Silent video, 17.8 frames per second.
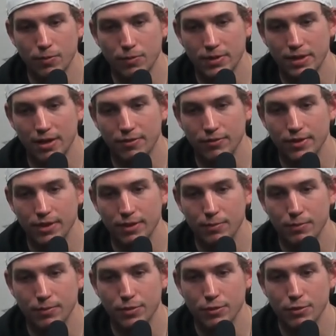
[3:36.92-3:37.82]
definitely
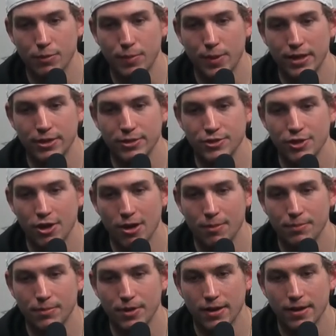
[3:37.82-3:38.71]
can do a better
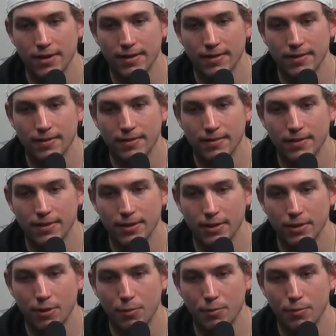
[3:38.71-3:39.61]
job there, and
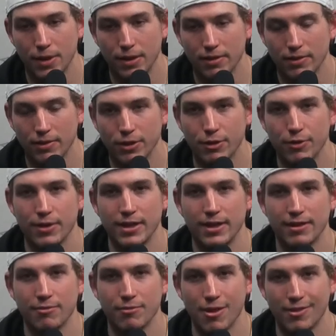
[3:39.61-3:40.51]
be a little
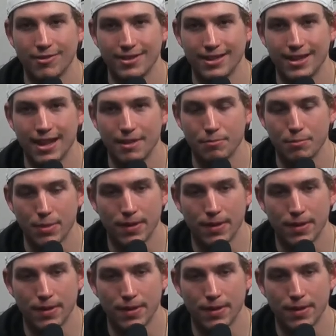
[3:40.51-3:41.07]
gritty around the net.